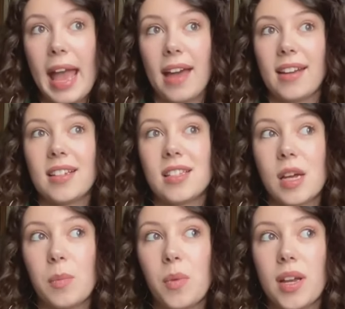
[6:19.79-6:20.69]
and in
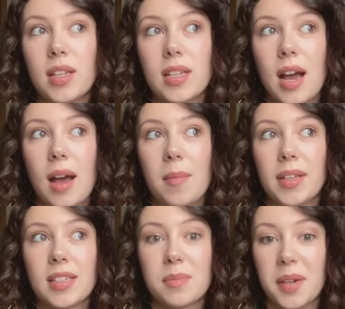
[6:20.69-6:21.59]
some ways, I'm
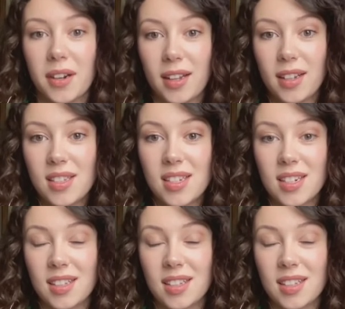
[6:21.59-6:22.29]
experienced.